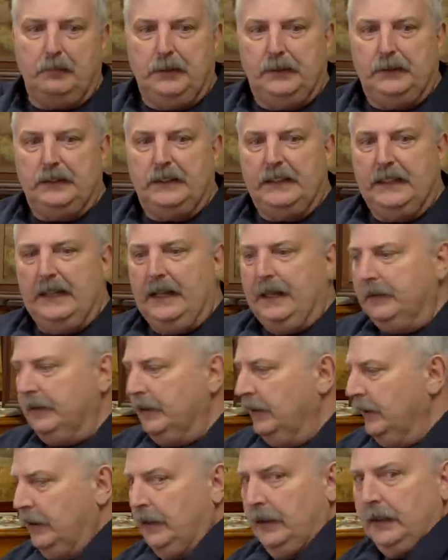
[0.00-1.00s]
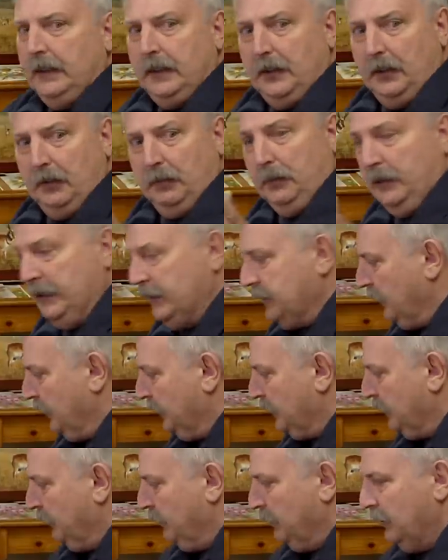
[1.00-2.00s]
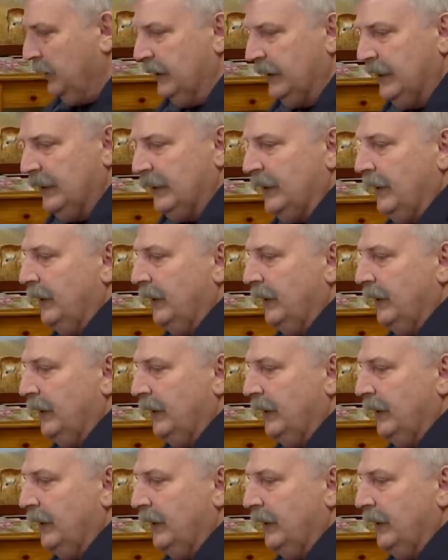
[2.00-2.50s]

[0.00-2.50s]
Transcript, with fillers: in building that, we start to really get